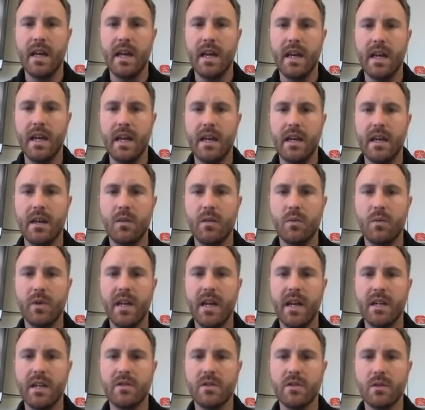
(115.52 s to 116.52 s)
and
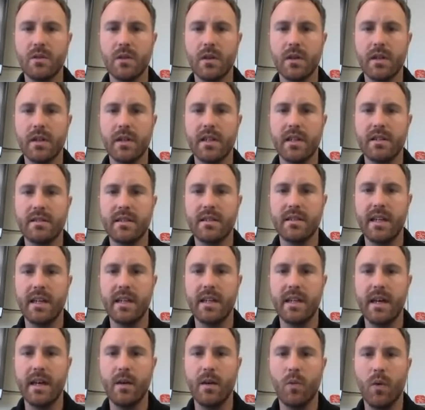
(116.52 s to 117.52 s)
we had to look and
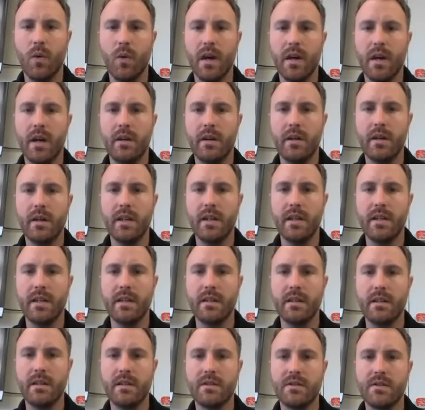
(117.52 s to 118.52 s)
say that water
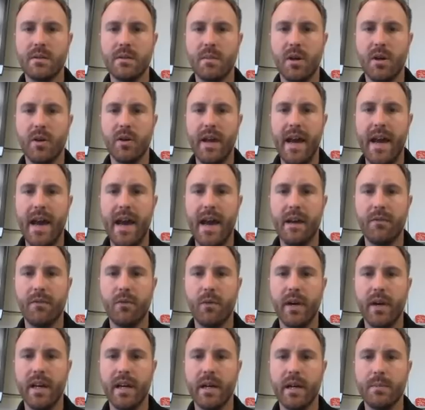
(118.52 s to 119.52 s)
is about
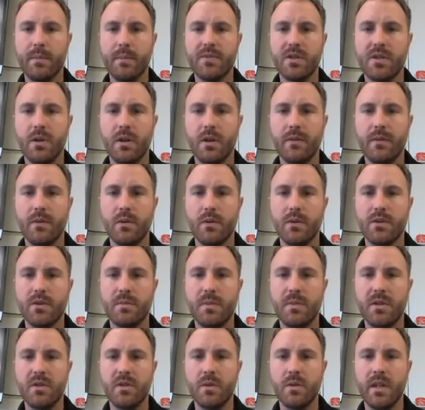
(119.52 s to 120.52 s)
halfway up so if it was
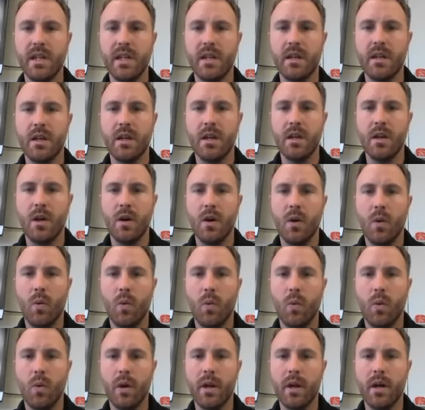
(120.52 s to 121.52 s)
between
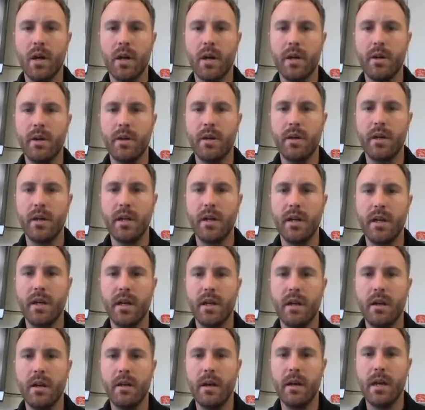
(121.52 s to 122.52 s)
100
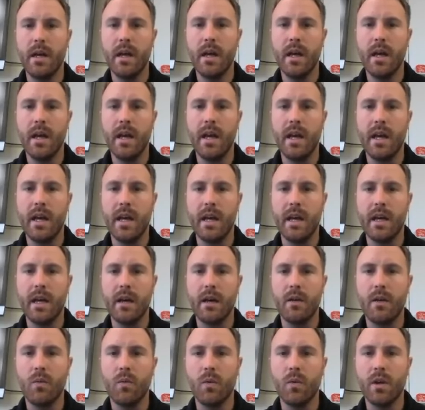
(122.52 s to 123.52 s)

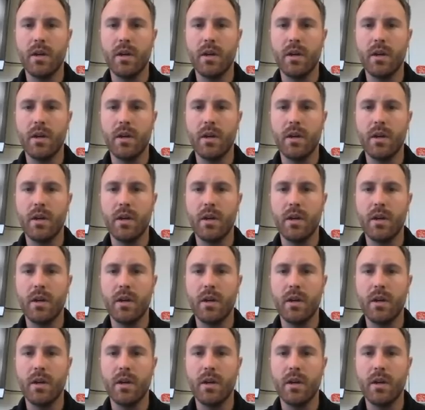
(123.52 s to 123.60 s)
and